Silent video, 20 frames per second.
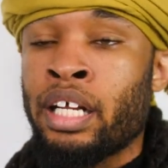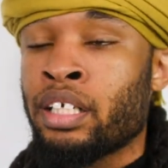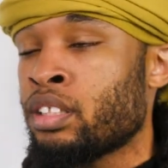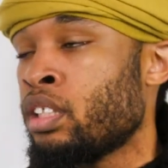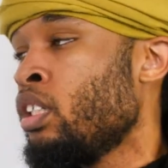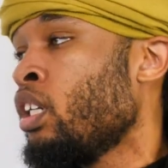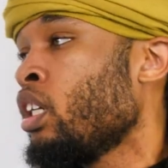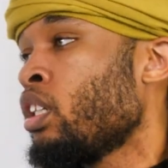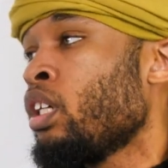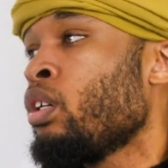There's
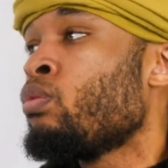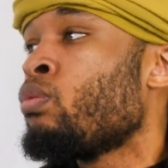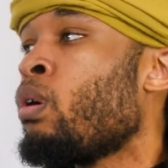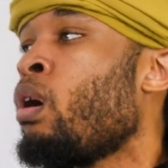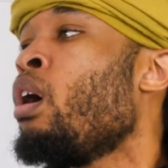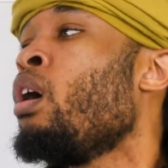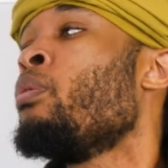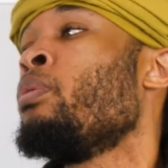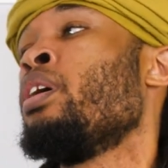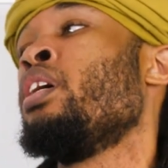nothing
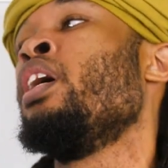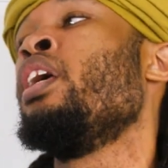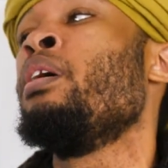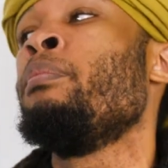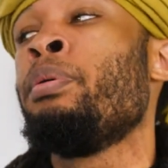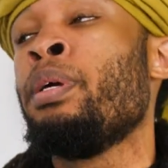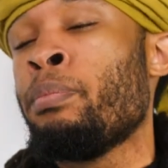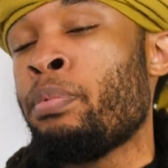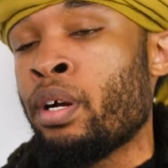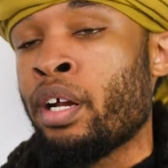wrong with
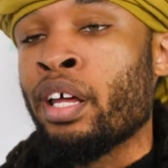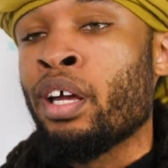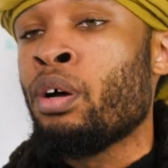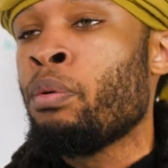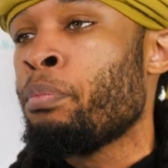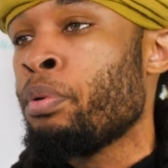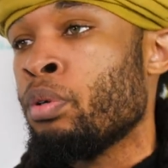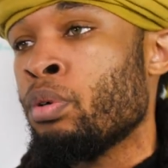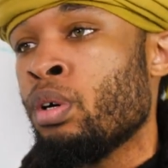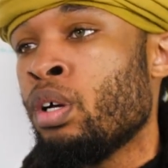getting people to
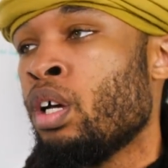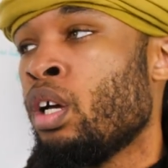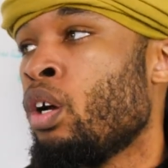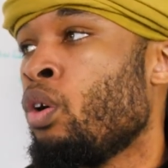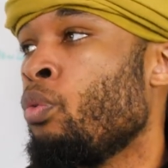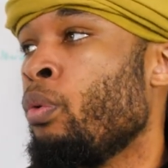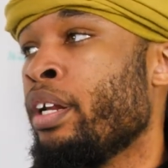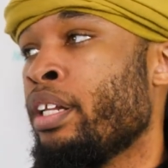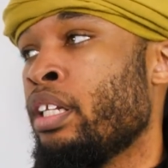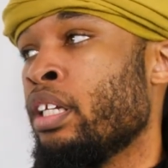help you
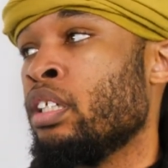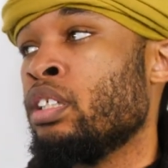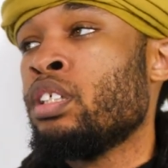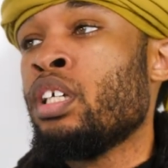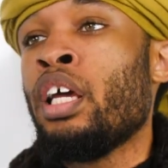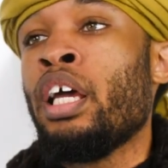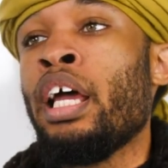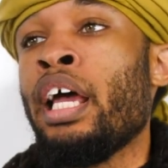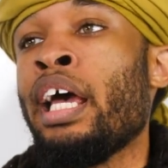with this.